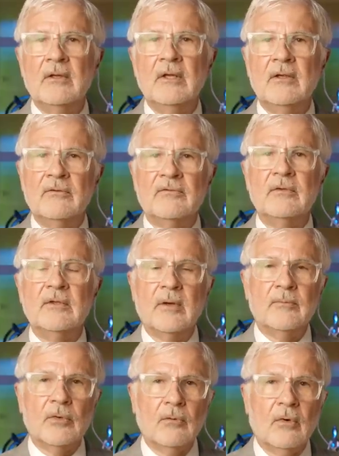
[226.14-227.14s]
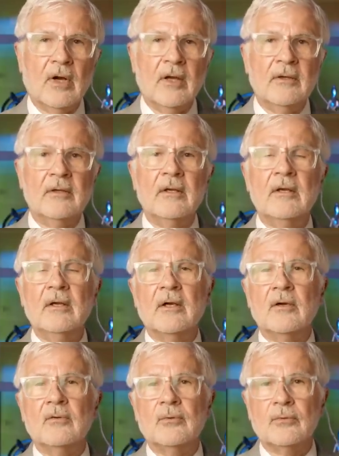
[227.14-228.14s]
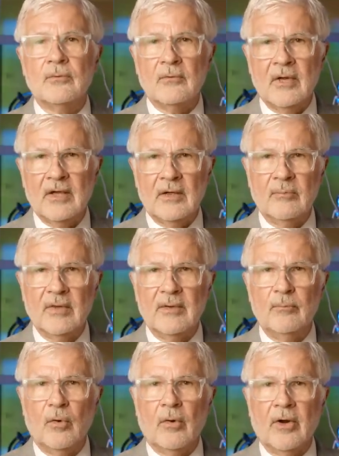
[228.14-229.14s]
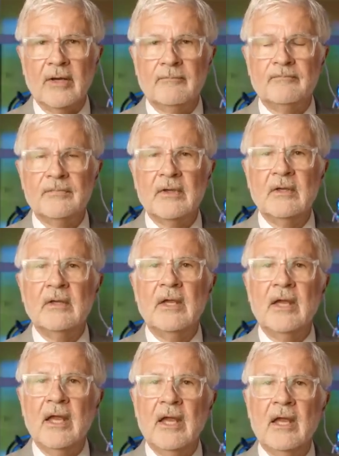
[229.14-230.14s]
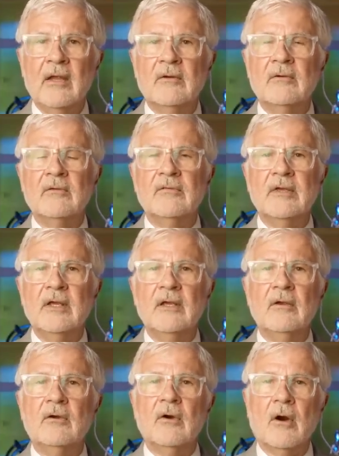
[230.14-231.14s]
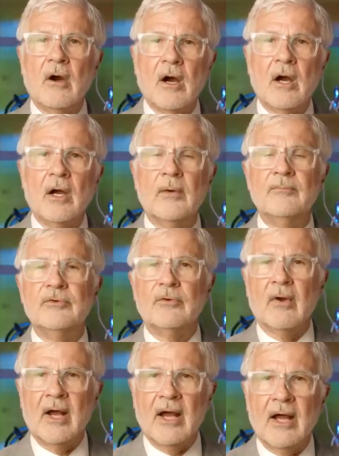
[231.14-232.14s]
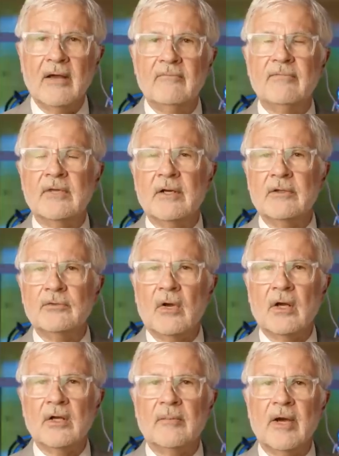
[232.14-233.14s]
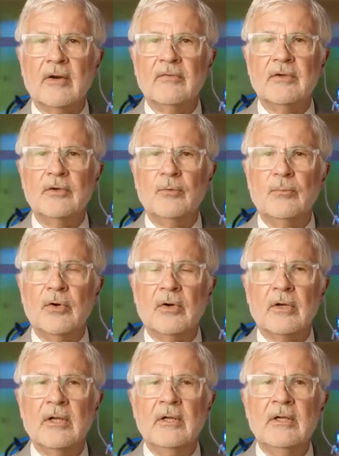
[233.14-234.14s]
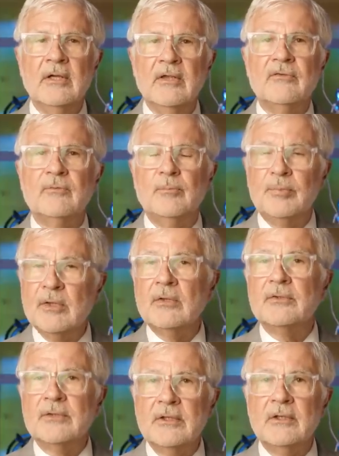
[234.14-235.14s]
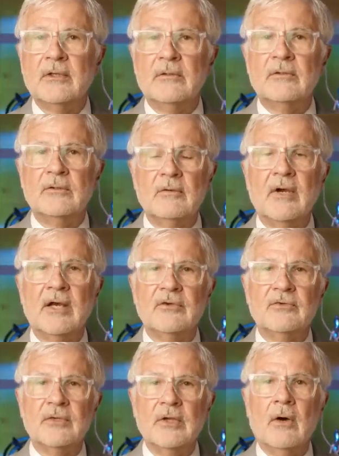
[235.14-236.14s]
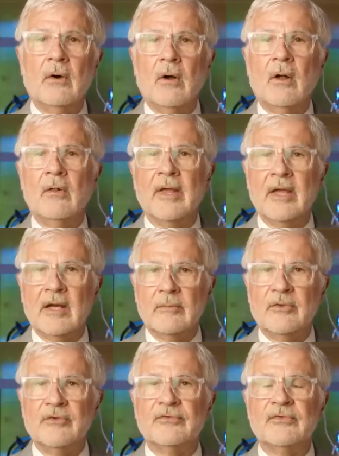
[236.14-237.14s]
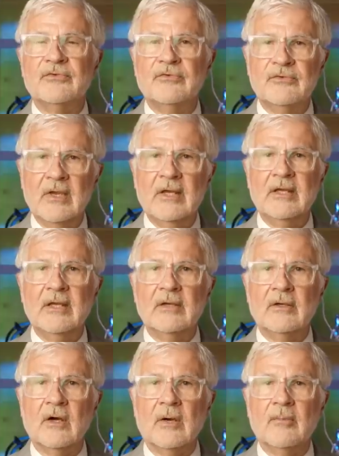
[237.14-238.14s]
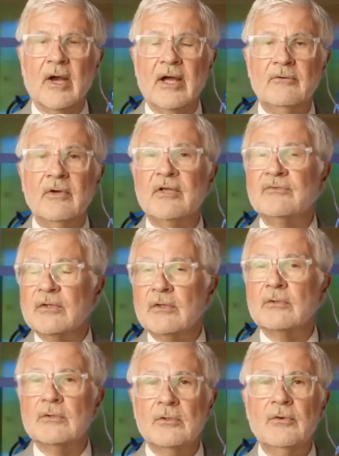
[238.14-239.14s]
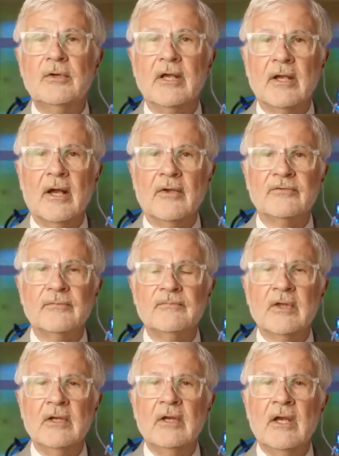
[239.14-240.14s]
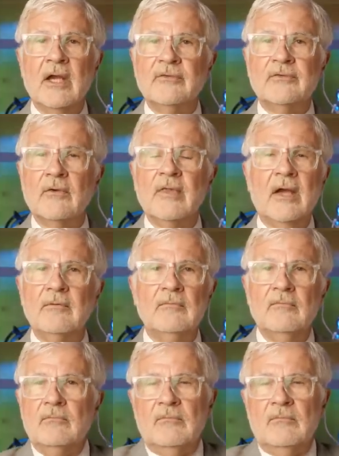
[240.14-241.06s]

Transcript: is number one, incredibly boring. And the carb drive that I talk about in the new book is built in to actually all animals seeking carbohydrates, including us. And so that